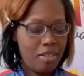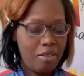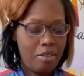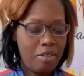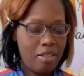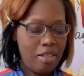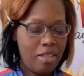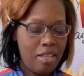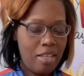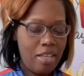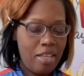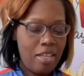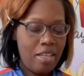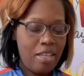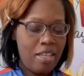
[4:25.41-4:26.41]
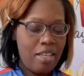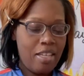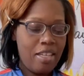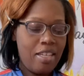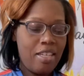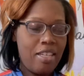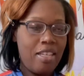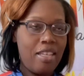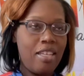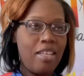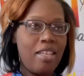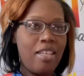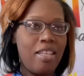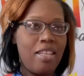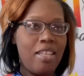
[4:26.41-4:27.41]
Mm, it might be two weeks.
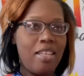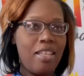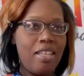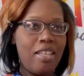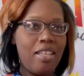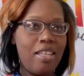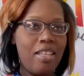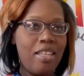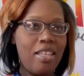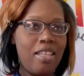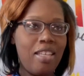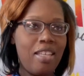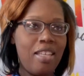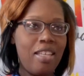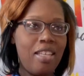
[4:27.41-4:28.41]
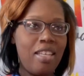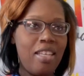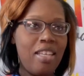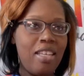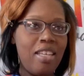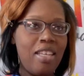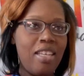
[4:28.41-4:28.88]
Because I need a week to myself, too.